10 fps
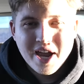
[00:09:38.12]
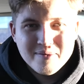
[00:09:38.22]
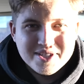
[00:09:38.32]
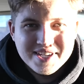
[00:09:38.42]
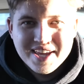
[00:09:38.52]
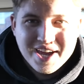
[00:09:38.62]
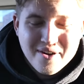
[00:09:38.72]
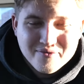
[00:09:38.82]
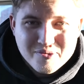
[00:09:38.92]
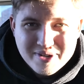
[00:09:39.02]
I am sitting
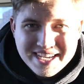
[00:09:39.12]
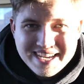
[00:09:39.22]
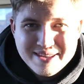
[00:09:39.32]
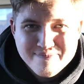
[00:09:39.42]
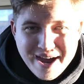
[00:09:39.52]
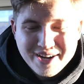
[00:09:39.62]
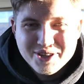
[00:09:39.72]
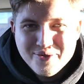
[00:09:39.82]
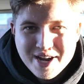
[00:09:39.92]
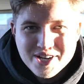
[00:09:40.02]
comfortably in the back of
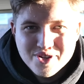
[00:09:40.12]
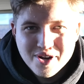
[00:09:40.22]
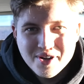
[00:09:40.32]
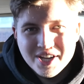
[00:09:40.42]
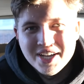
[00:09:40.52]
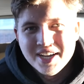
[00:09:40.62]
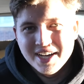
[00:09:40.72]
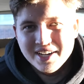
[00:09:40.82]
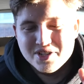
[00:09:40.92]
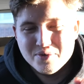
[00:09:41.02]
the Range Rover,
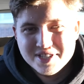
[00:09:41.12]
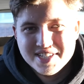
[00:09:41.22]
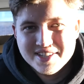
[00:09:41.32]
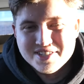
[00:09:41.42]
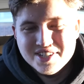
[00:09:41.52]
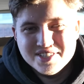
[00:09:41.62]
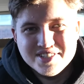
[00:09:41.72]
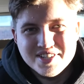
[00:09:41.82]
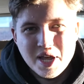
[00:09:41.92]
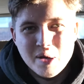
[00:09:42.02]
and I just want to take this chance
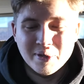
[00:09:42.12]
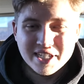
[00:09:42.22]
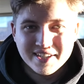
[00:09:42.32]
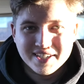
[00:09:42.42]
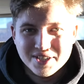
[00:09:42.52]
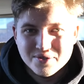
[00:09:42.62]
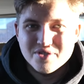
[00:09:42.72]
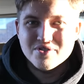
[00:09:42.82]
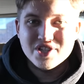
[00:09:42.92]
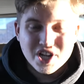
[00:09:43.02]
to say a big thank you
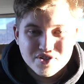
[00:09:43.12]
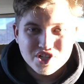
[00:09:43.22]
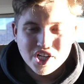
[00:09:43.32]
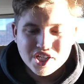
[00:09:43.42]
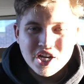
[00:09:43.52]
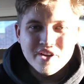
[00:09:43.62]
to Surfshark